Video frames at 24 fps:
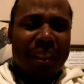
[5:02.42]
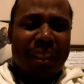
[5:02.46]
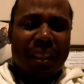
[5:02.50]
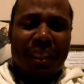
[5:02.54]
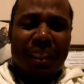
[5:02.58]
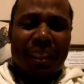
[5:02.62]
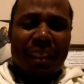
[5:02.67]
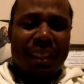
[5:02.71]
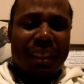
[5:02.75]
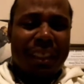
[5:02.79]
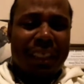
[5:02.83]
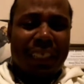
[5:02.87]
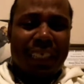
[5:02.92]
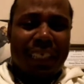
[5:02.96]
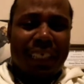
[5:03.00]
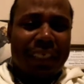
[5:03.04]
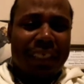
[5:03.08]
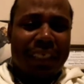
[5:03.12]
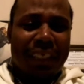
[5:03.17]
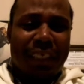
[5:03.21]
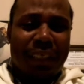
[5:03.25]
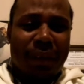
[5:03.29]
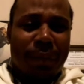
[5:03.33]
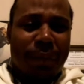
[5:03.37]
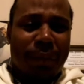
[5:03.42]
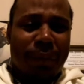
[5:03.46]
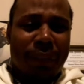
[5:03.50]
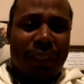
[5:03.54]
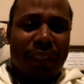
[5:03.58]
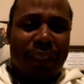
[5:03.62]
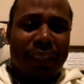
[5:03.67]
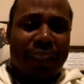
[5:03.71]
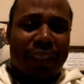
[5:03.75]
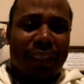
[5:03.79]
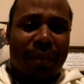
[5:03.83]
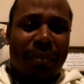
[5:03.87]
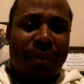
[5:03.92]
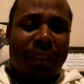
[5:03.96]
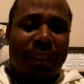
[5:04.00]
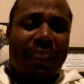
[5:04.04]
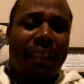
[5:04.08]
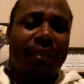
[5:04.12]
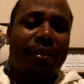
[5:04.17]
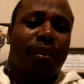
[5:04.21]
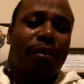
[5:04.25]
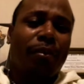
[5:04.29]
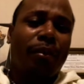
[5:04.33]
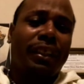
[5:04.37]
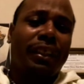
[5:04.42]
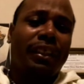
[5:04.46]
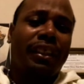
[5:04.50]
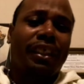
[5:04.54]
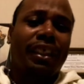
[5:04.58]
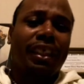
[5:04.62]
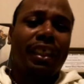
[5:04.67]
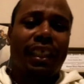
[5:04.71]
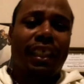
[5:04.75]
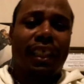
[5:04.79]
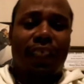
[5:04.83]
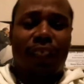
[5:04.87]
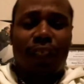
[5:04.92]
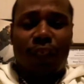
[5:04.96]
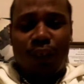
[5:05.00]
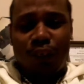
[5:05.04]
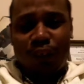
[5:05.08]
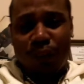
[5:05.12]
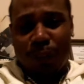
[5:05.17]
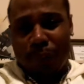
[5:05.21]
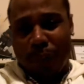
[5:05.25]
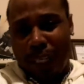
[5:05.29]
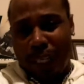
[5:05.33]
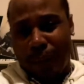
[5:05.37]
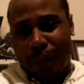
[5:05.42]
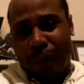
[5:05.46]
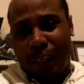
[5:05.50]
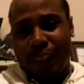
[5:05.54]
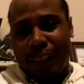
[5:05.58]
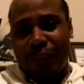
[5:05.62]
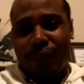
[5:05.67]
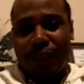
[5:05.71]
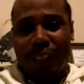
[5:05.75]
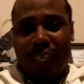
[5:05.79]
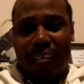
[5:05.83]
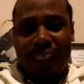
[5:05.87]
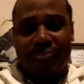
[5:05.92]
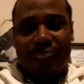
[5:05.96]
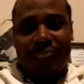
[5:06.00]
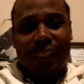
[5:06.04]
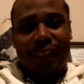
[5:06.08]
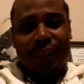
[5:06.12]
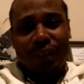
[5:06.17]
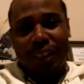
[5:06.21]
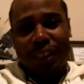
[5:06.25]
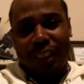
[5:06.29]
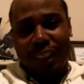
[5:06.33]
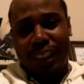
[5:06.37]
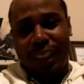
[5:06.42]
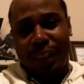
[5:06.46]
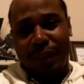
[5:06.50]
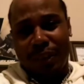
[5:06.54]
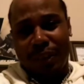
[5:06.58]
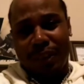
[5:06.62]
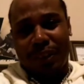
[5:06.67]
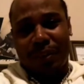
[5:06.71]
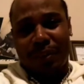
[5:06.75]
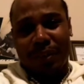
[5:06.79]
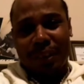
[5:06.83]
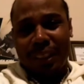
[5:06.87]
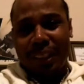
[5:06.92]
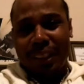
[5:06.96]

It depends. Sometimes them niggas can get the doors popped while you locked in your cell with you.